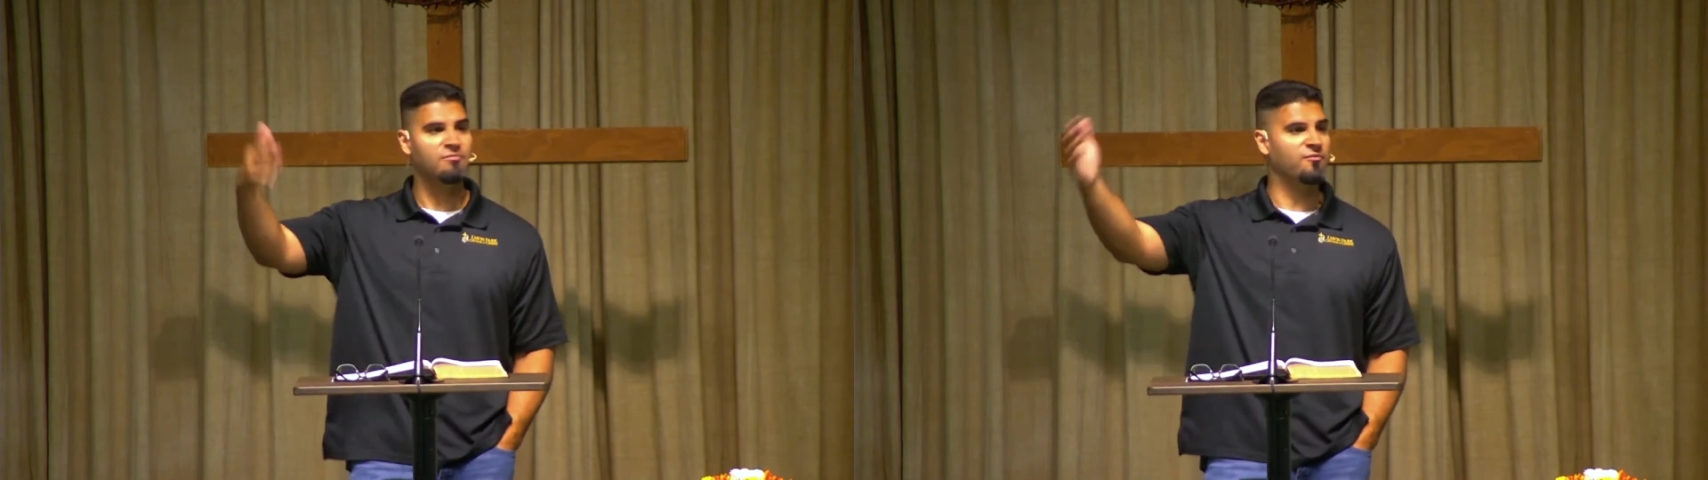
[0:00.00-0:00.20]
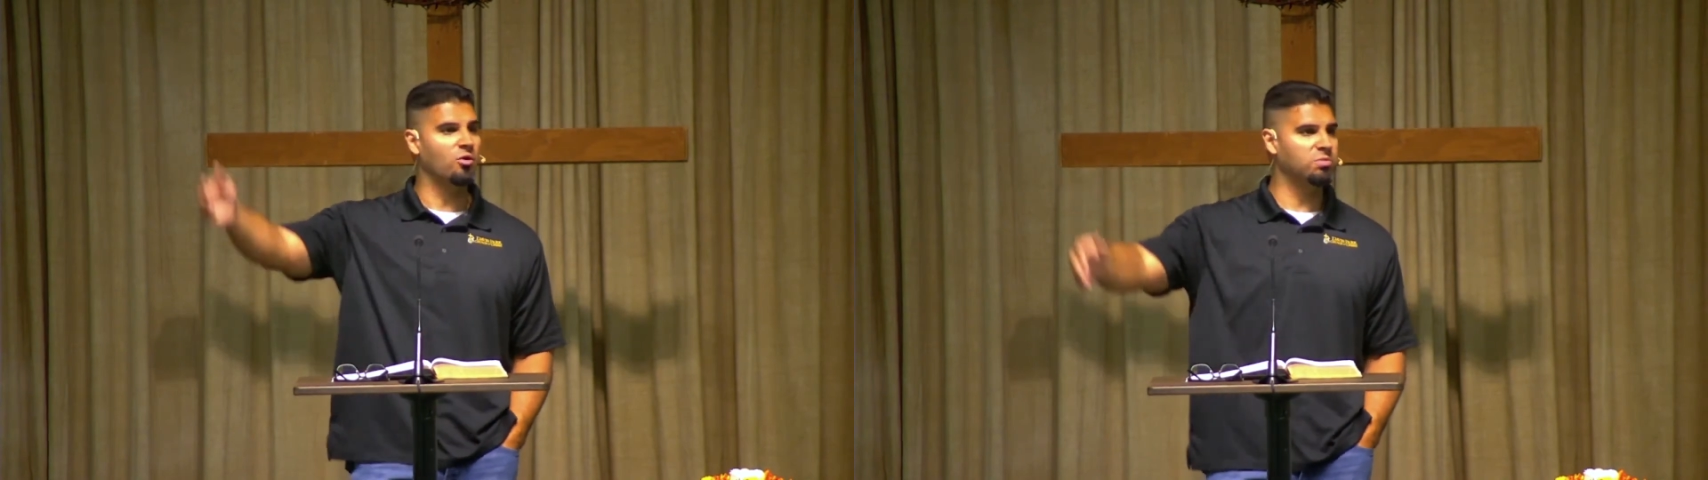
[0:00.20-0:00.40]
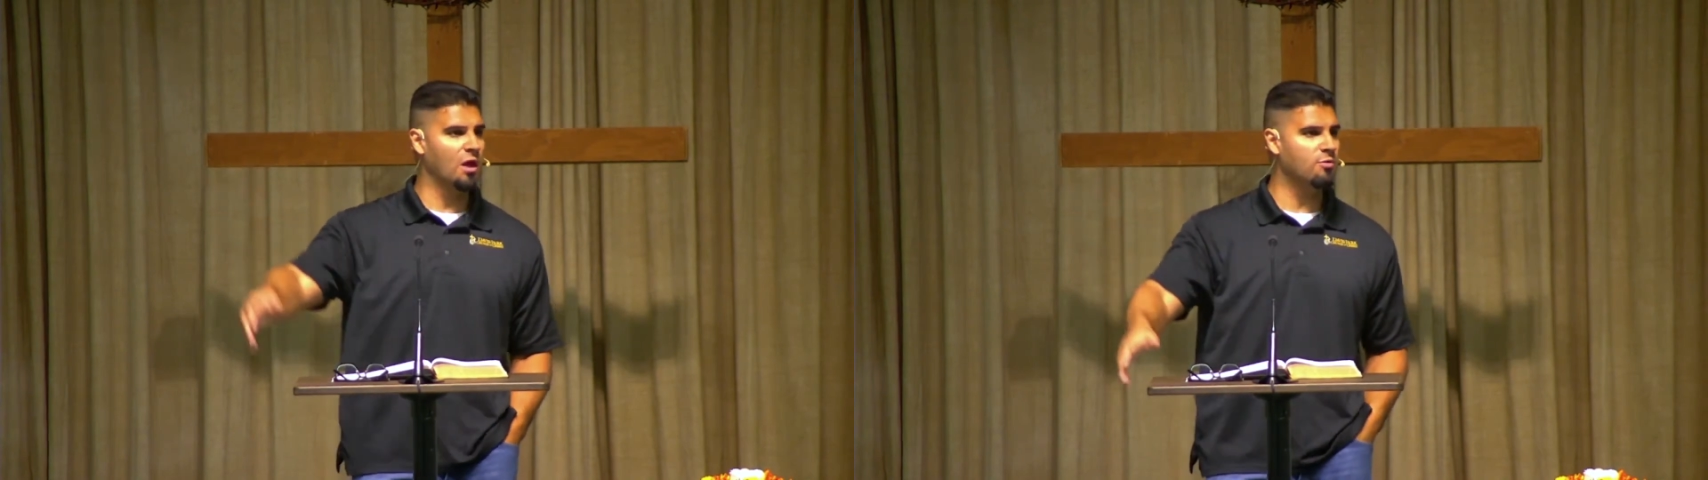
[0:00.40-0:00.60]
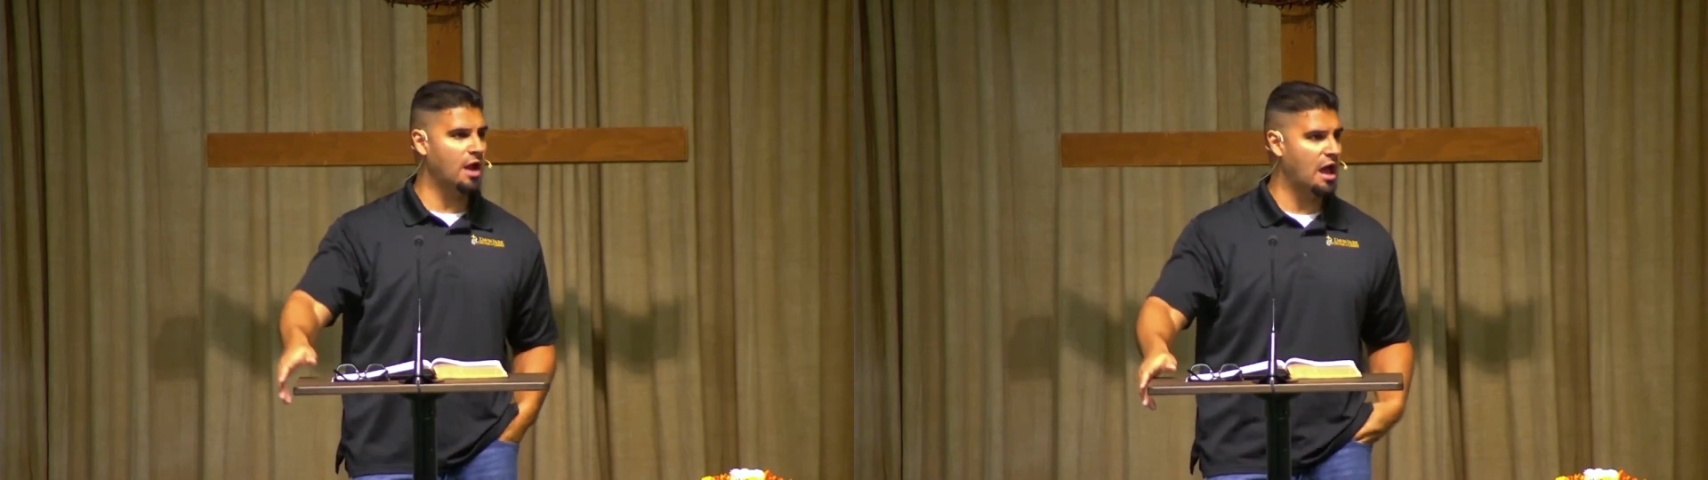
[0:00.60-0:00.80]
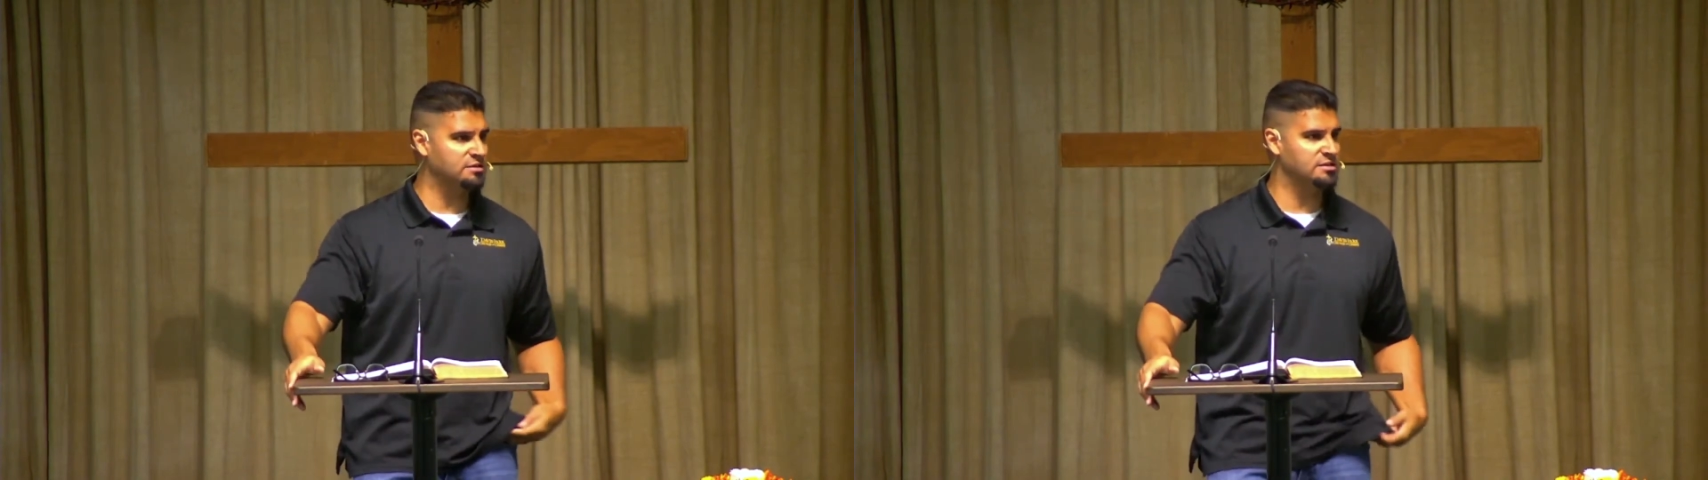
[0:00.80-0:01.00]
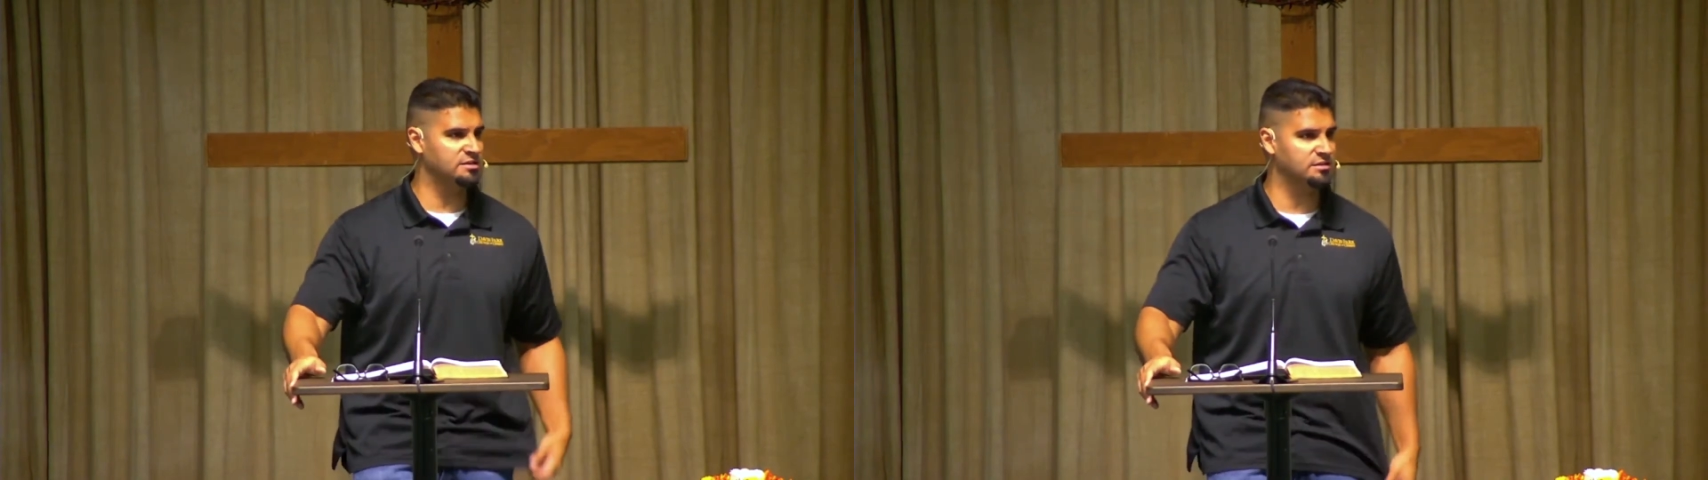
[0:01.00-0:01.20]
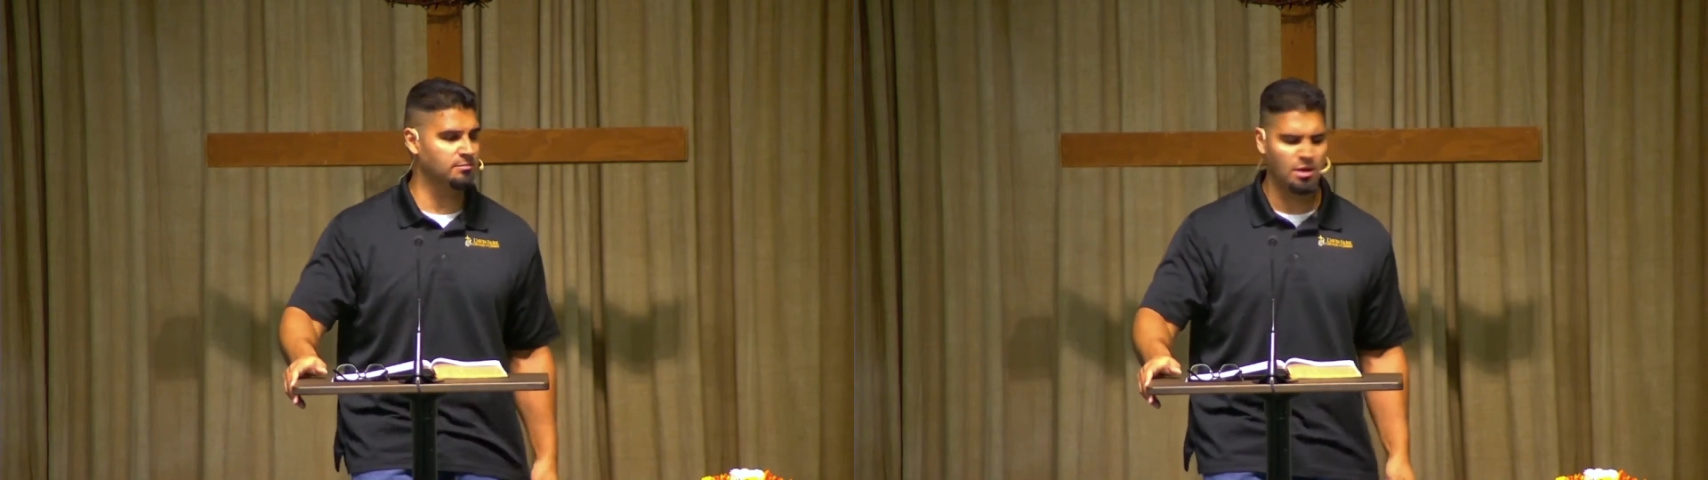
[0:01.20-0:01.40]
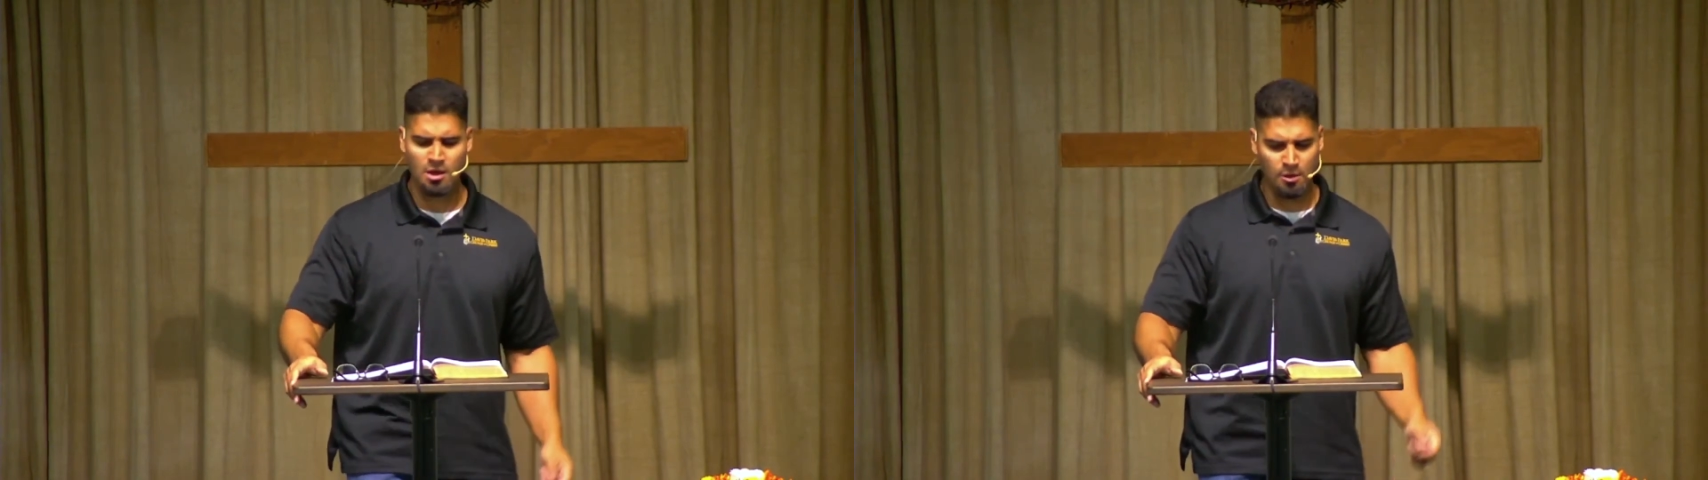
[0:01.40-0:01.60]
full-blown Gnosticism,
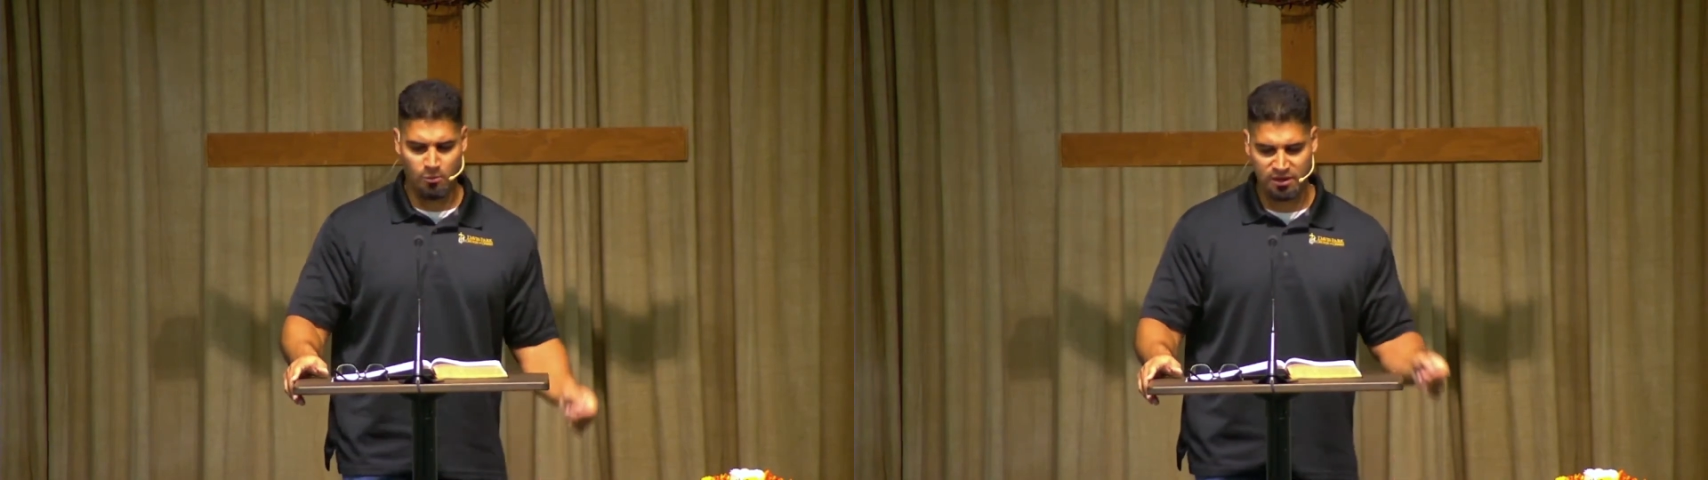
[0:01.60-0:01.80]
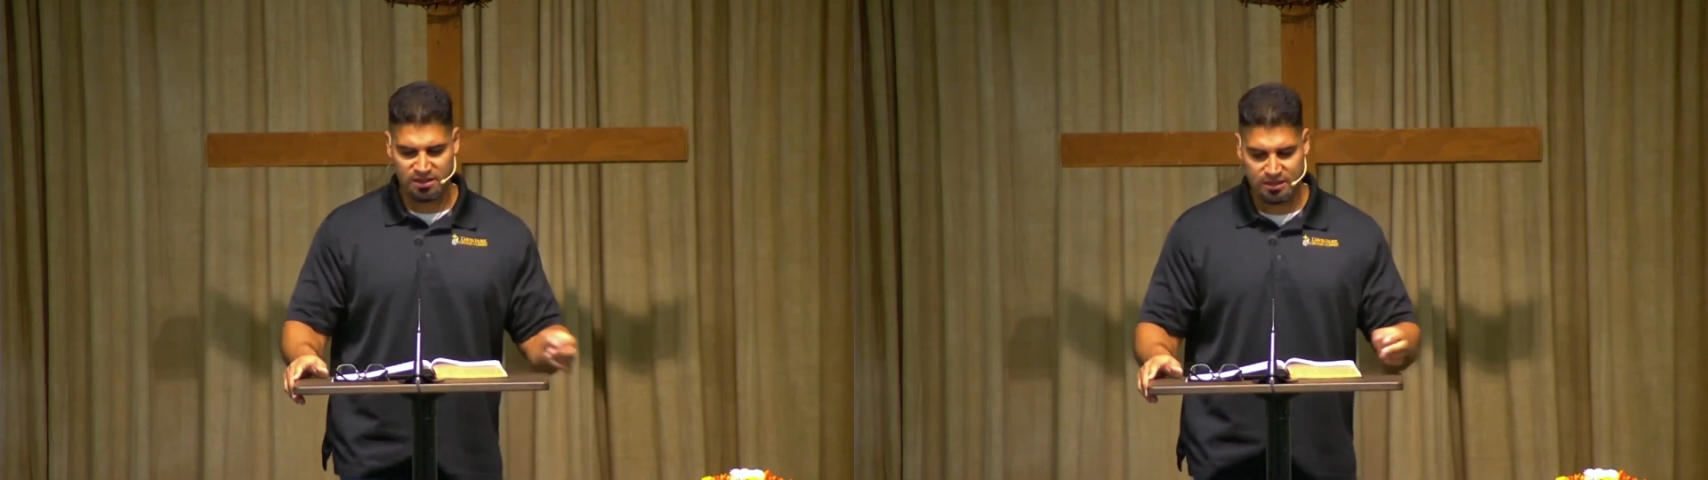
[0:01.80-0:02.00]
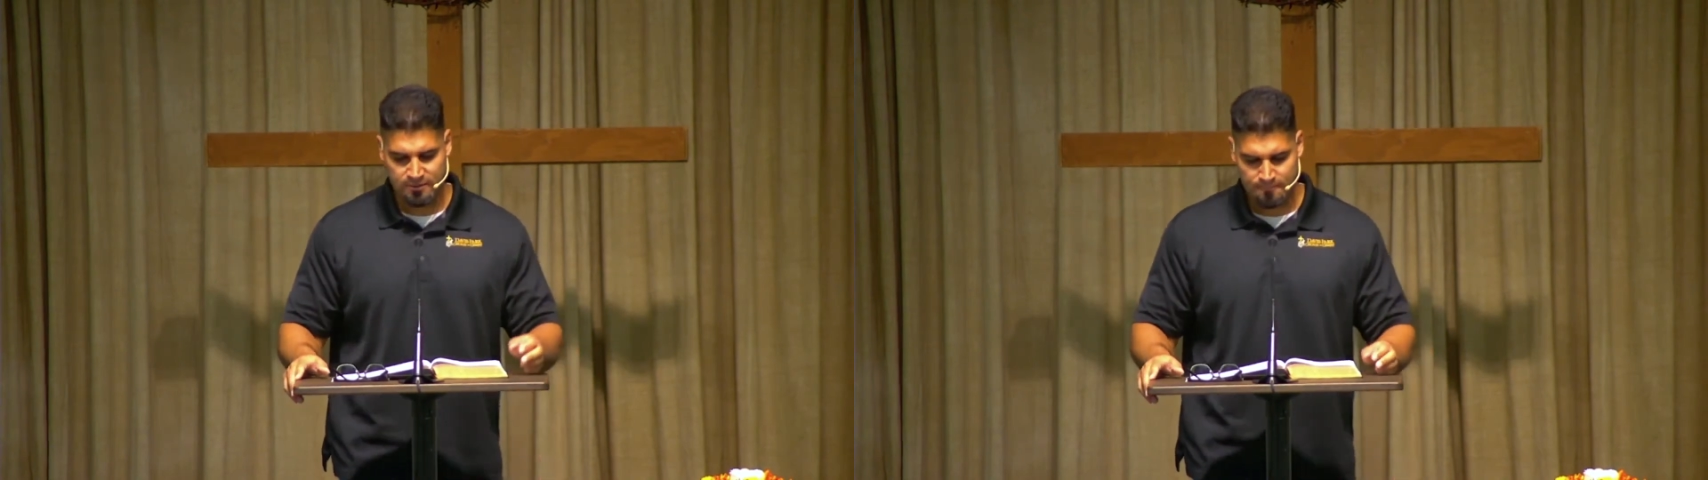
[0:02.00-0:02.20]
one of the